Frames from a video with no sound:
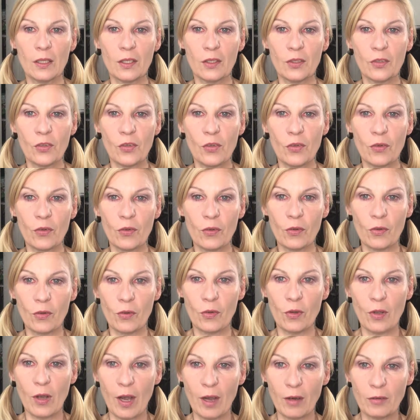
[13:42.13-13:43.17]

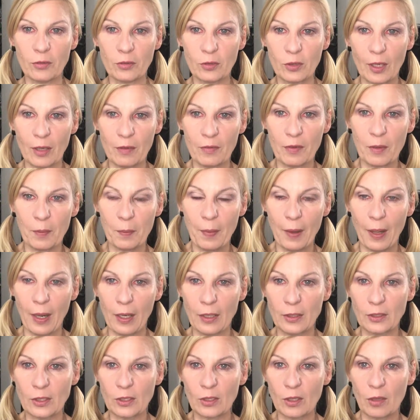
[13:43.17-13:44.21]
You have to have the
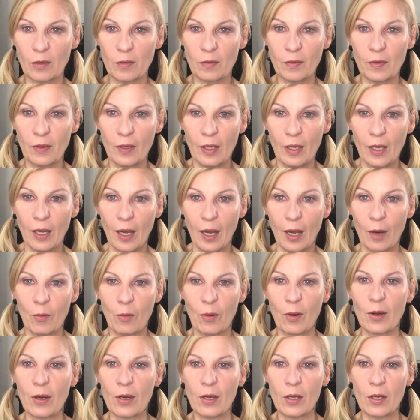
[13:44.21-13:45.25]
balance of, I
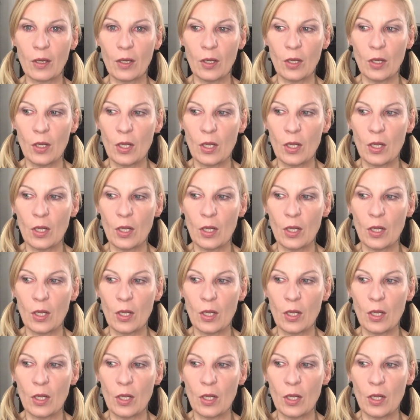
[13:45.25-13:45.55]
want to